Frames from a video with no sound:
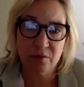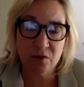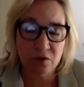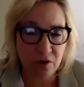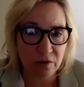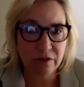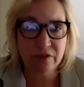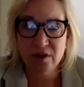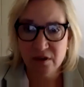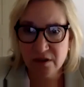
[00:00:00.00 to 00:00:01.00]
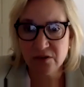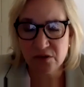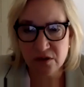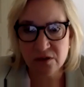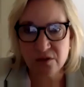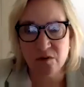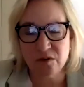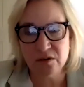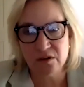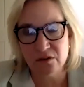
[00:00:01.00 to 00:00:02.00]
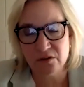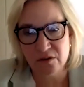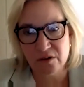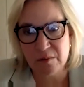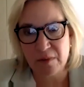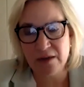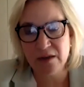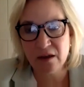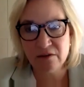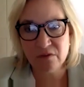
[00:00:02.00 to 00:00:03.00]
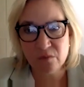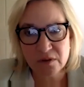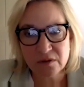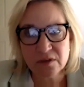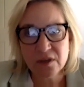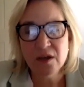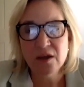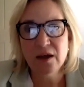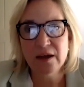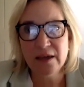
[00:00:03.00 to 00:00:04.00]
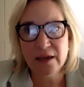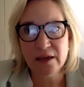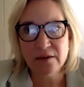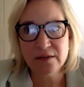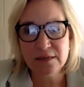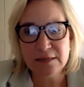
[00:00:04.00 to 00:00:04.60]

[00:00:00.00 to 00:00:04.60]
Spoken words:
Growth is always a concern in my neck of the woods, and